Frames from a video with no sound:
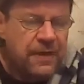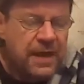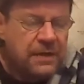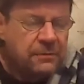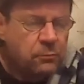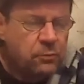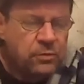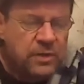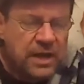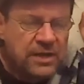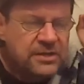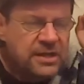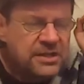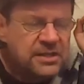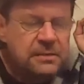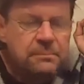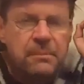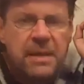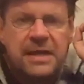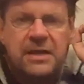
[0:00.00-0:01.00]
It
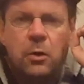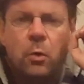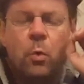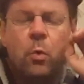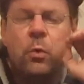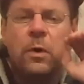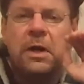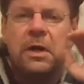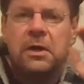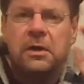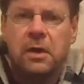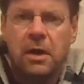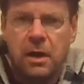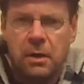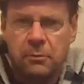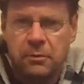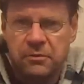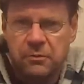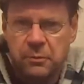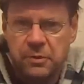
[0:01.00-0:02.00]
doesn't matter where you're
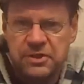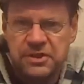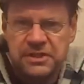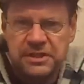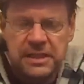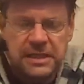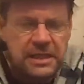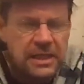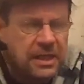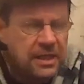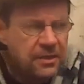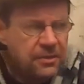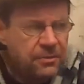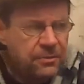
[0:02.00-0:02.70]
at with whiskey.